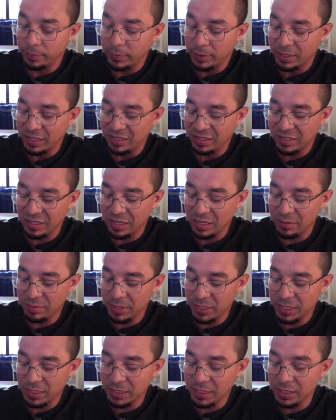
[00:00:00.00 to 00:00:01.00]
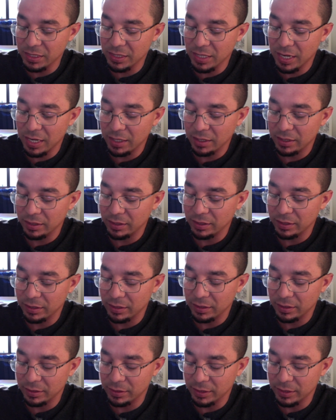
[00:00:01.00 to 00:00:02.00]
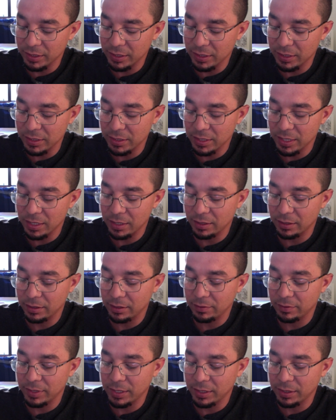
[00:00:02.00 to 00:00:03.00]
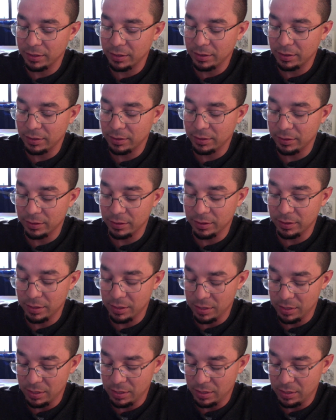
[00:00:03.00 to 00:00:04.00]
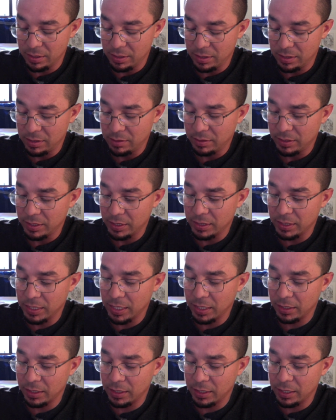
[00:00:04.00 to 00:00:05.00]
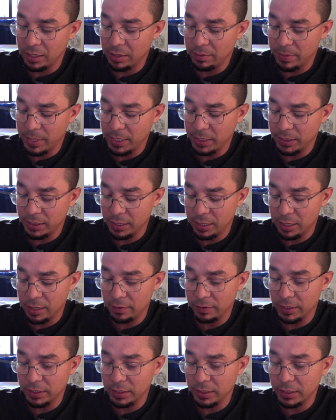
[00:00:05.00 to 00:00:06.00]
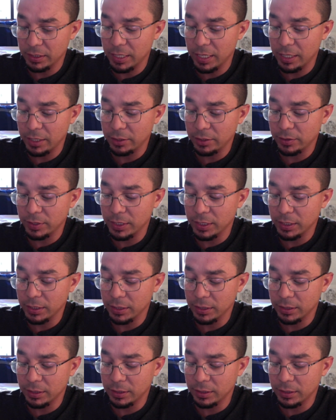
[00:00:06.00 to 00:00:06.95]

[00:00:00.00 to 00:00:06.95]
See, but this is not good. This is not good right here. I could cut myself. This is dangerous.